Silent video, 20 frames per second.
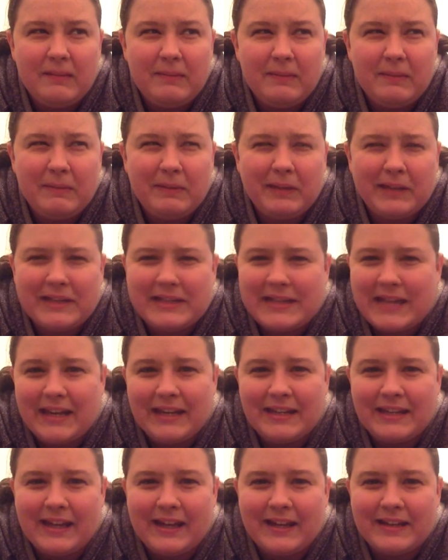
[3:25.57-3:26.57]
Maybe like 10
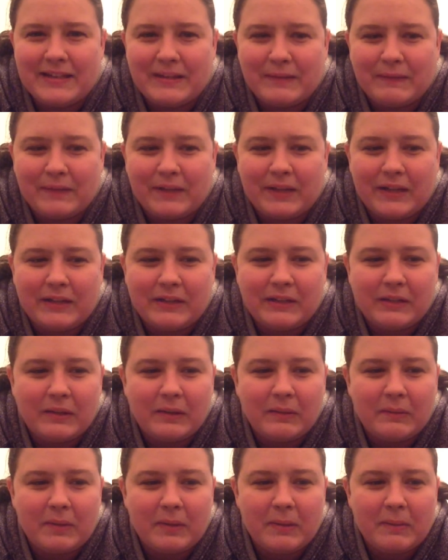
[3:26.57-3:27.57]
a day or something. I don't know.
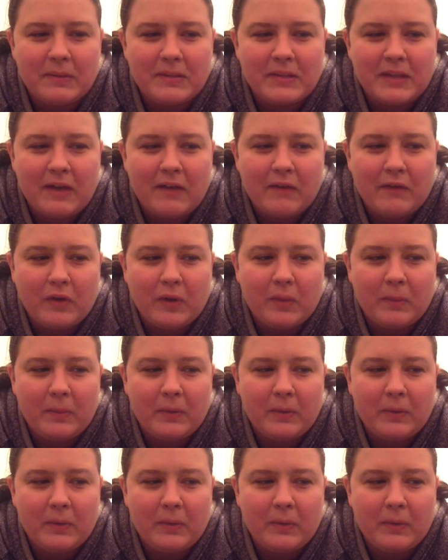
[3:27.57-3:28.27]
I'm building myself up.